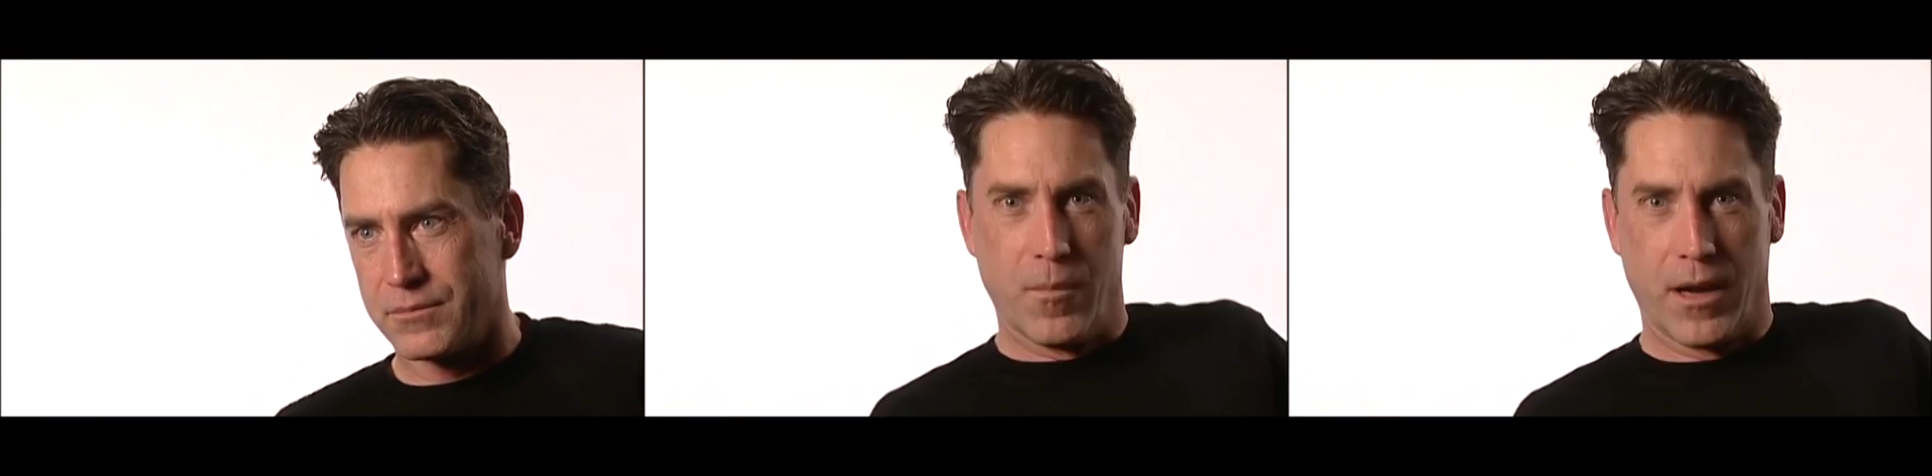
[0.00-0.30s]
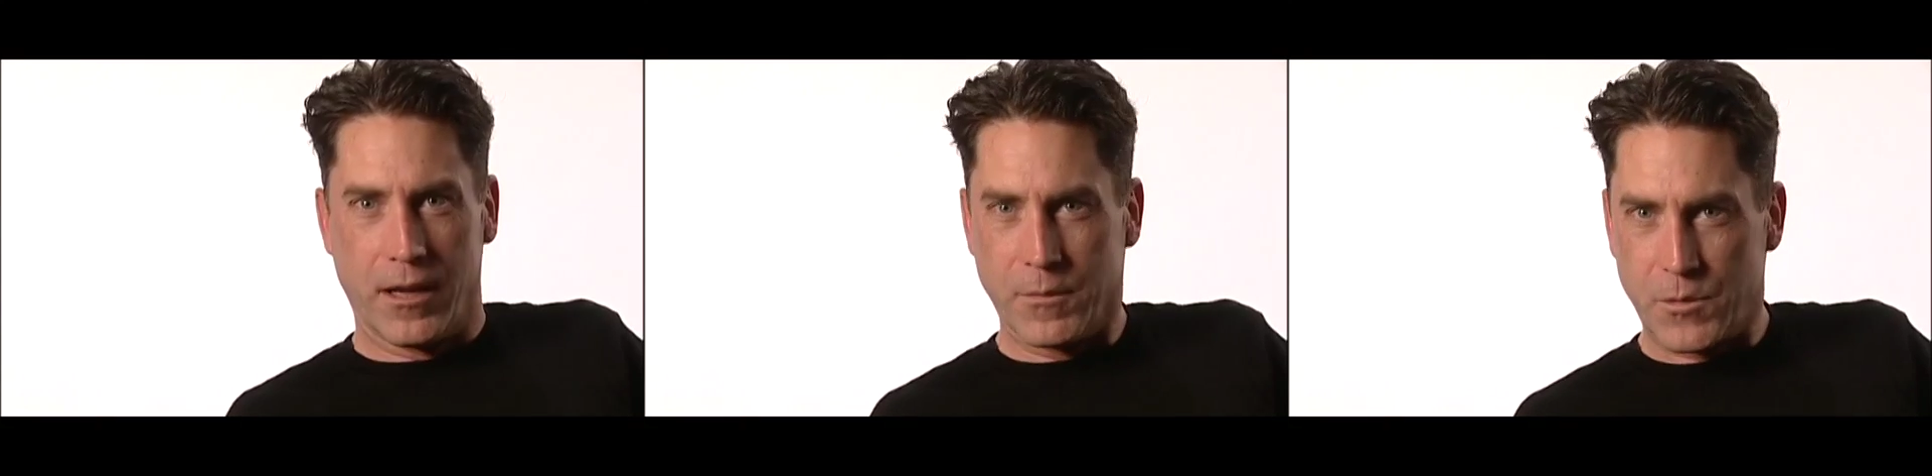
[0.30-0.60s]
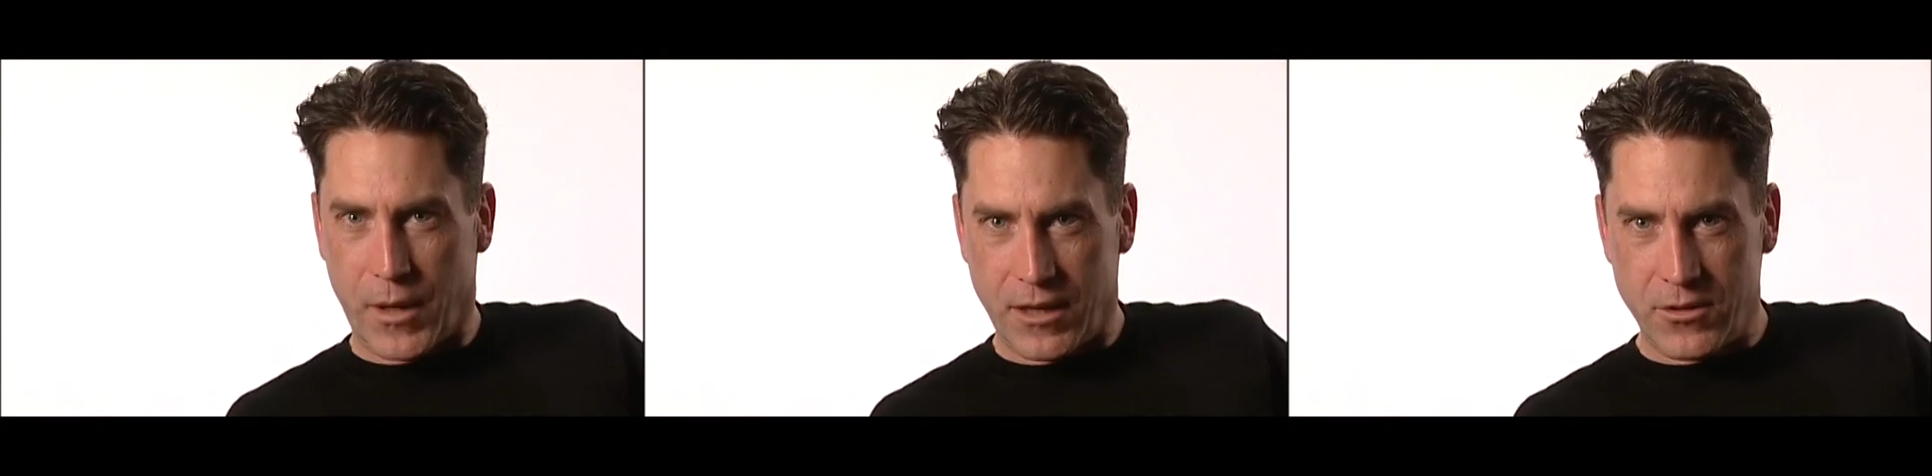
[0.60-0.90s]
My name is
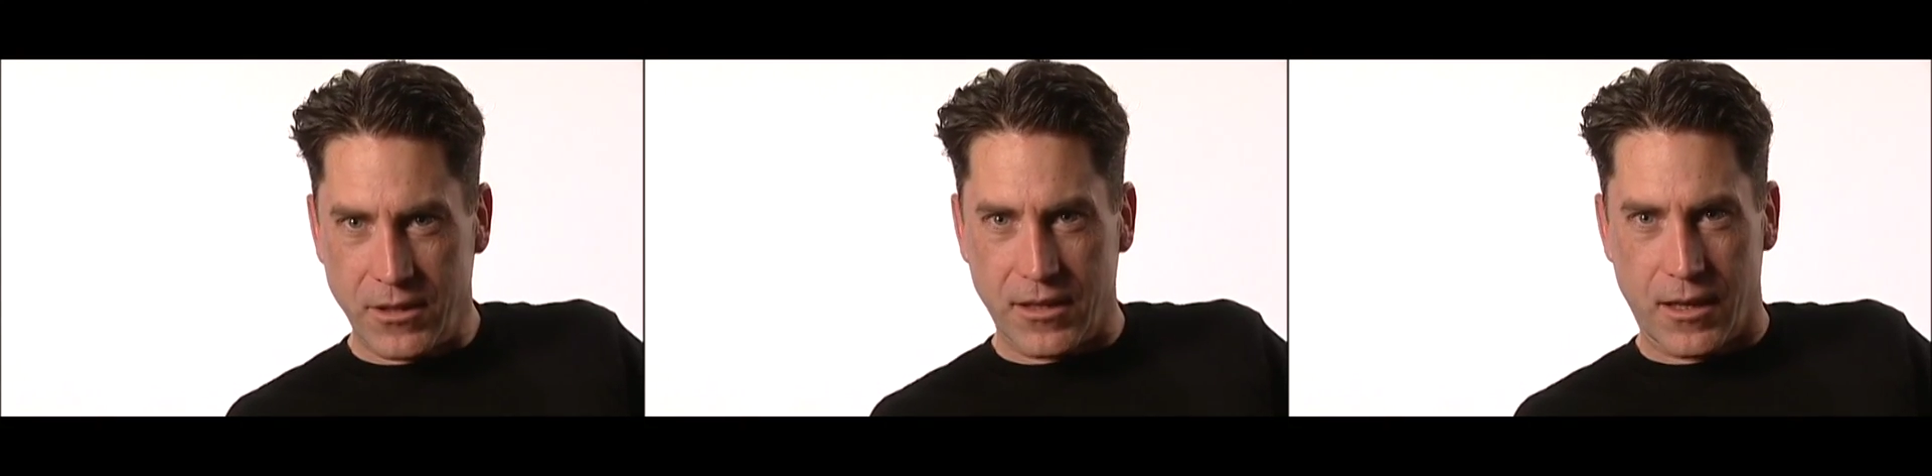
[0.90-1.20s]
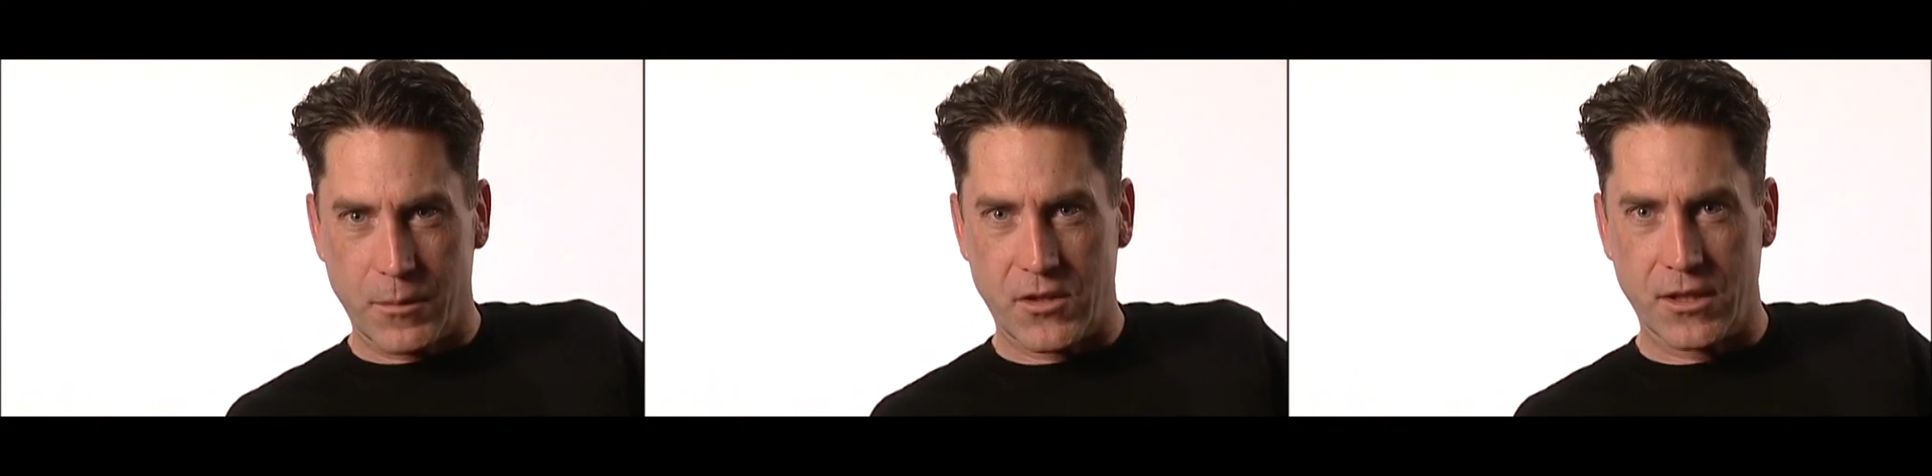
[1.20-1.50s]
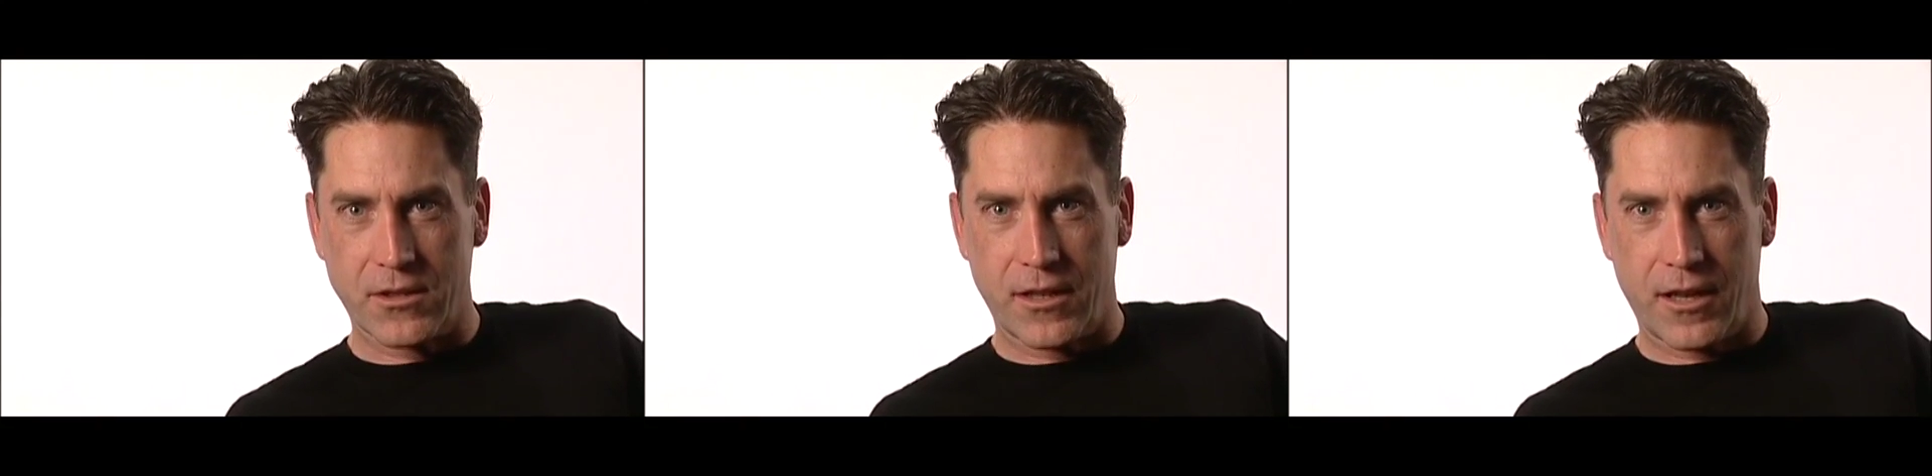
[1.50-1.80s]
Patrick. I'm a six and a